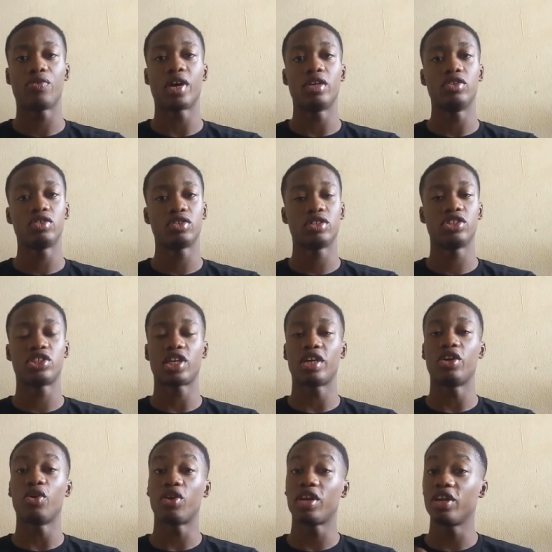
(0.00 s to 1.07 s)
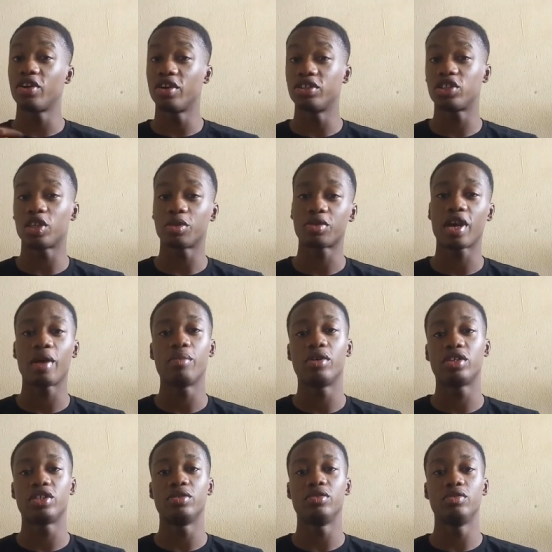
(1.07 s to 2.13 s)
If you're new to this channel, click on the subscribe
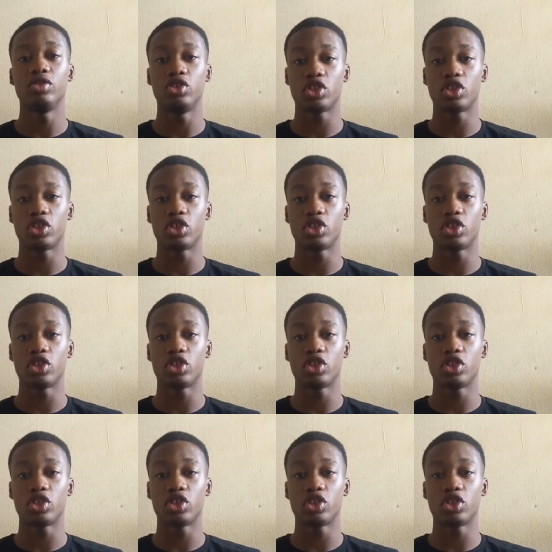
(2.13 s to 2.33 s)
button